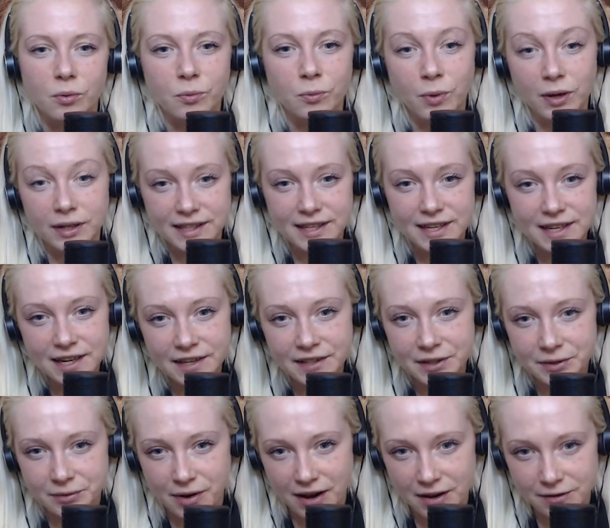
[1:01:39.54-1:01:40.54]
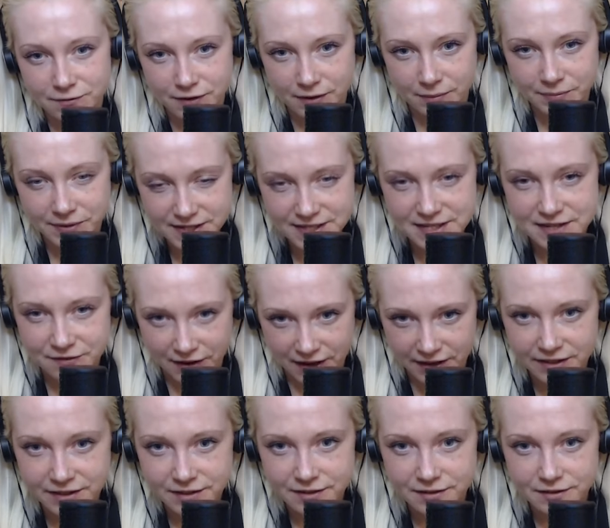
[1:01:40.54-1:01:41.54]
what he can derive from this
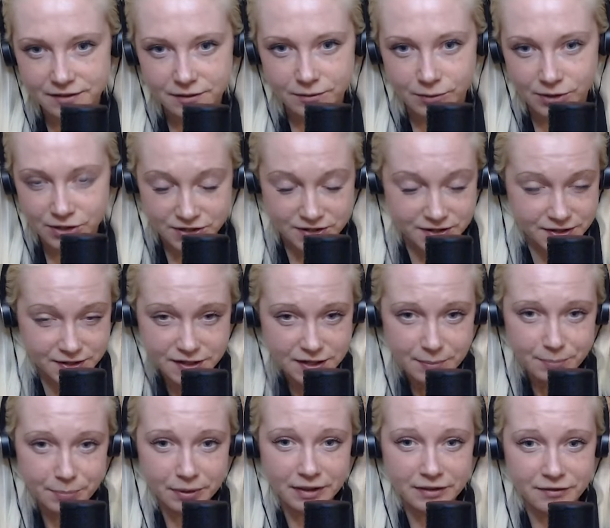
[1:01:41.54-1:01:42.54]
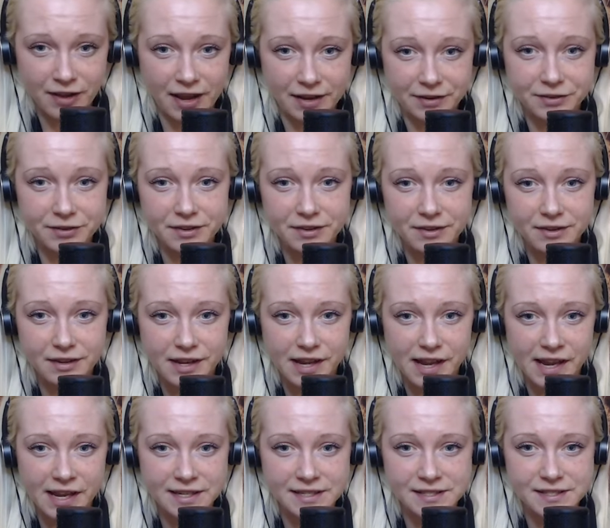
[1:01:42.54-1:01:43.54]
event, which is a simple event,
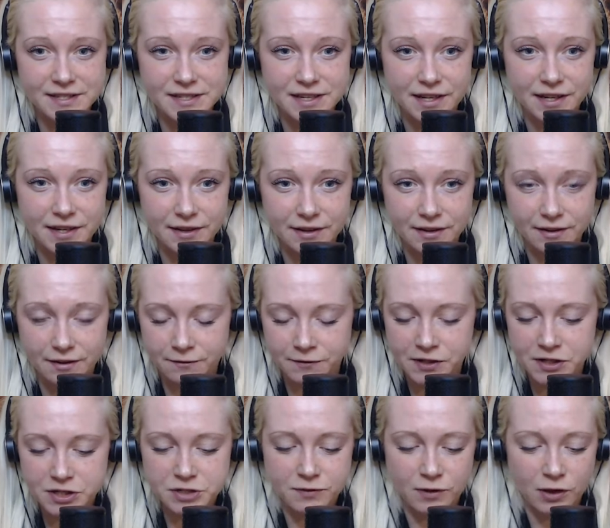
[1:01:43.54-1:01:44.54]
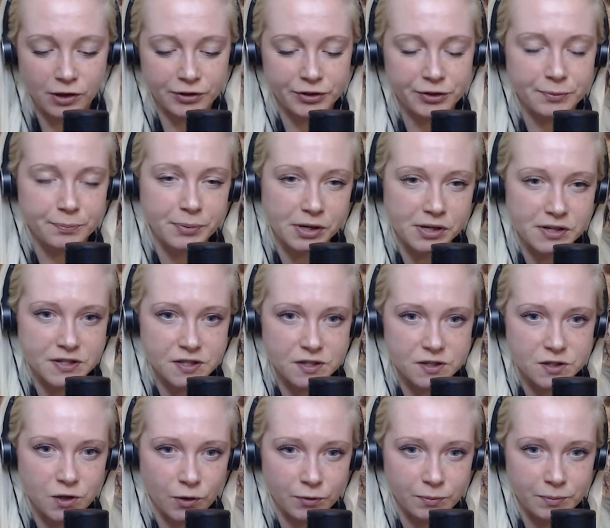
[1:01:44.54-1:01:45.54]
is first of all, the
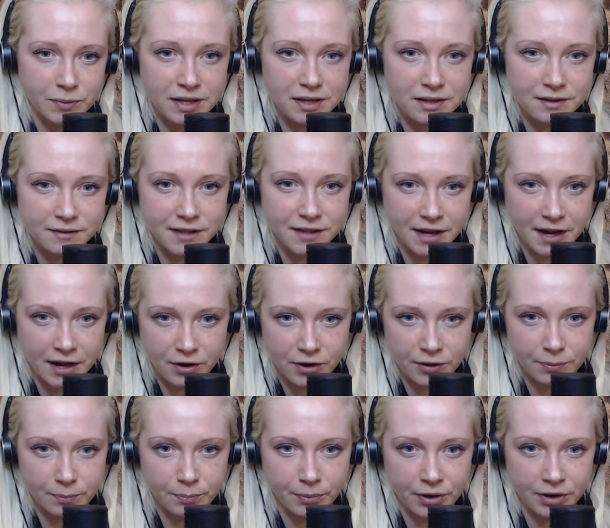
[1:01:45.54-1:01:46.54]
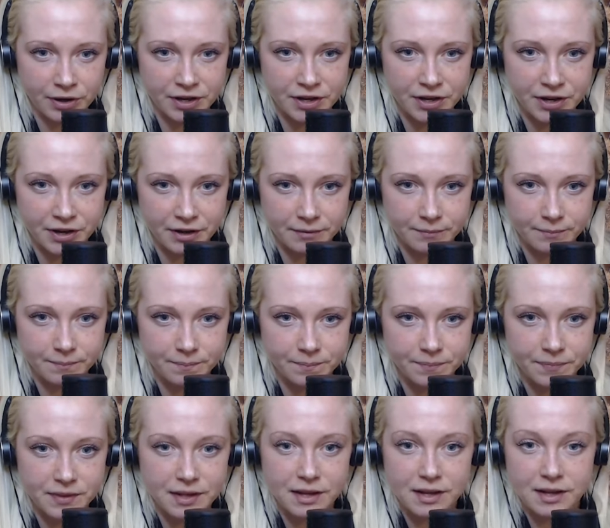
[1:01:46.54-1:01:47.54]
person told me that I couldn't park here.
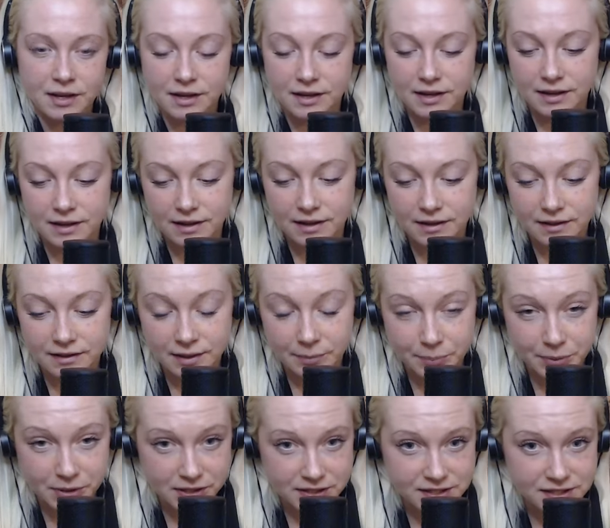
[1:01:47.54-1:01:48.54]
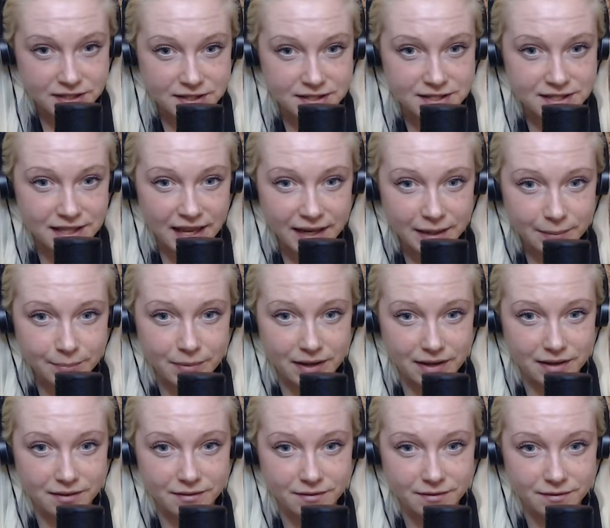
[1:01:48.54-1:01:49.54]
The person doesn't like
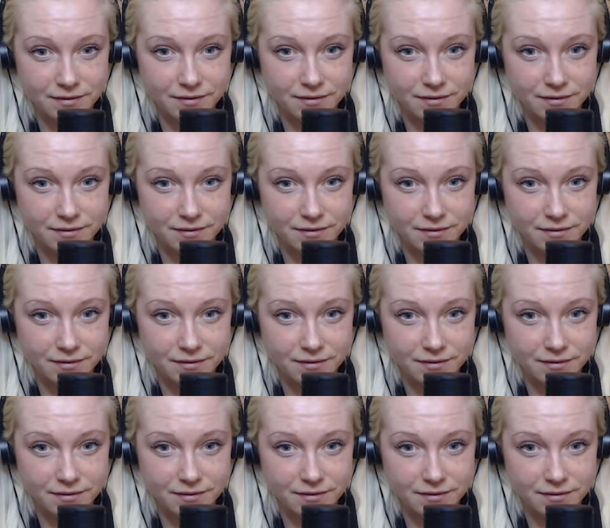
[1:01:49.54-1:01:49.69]
me.